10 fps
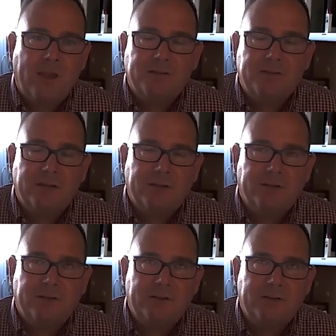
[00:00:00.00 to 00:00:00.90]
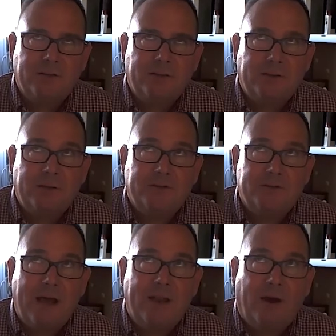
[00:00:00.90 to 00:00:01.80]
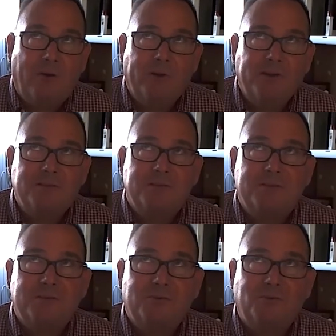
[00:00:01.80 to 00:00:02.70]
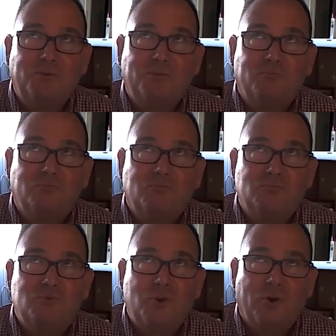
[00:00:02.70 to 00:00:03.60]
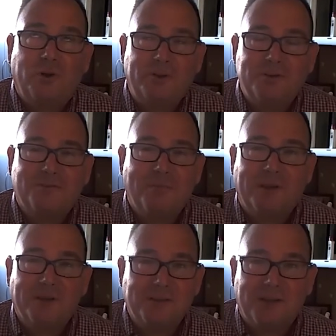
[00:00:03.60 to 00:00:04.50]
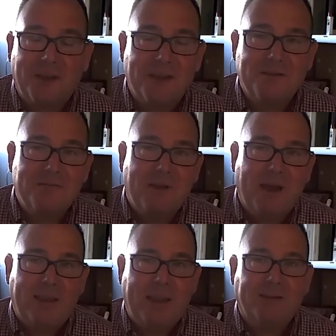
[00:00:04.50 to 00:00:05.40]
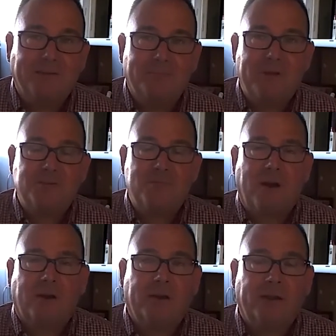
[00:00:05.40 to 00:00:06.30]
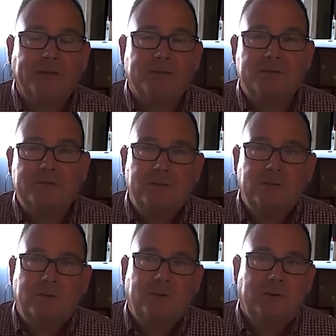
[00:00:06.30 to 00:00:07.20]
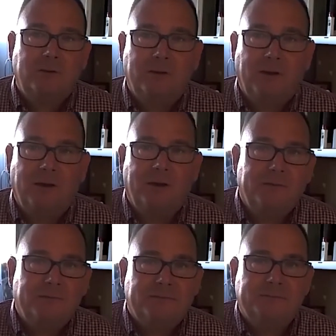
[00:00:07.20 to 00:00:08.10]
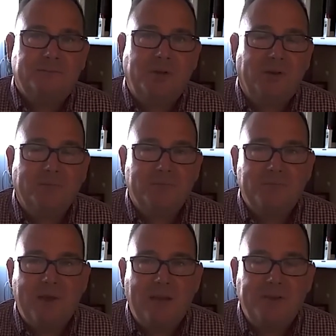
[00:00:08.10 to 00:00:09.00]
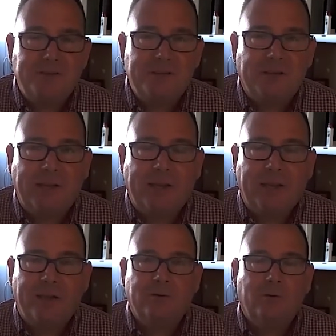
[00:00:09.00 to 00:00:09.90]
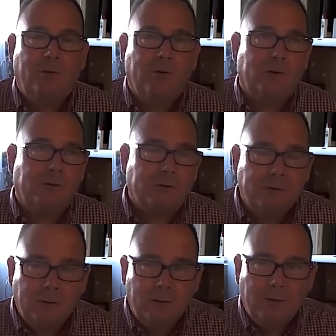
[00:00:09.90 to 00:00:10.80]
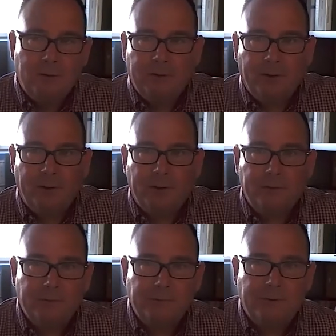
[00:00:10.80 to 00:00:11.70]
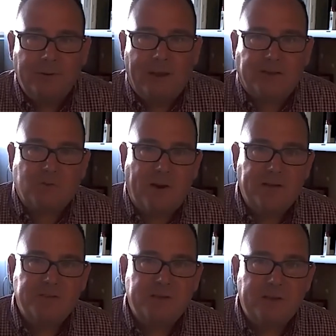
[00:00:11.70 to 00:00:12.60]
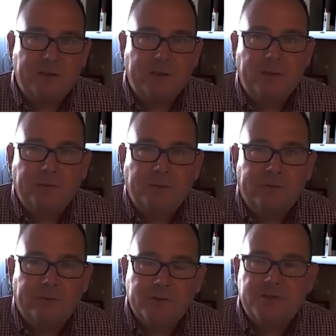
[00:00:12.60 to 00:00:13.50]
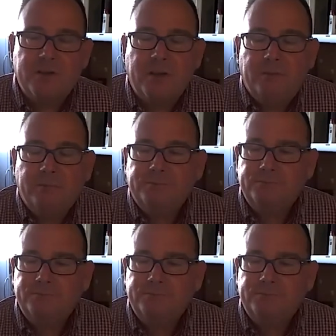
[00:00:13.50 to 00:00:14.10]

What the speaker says: yeah, it's not always totally useful because again, I can't benchmark against uh, you know ABC cleaning or you know XYZ university.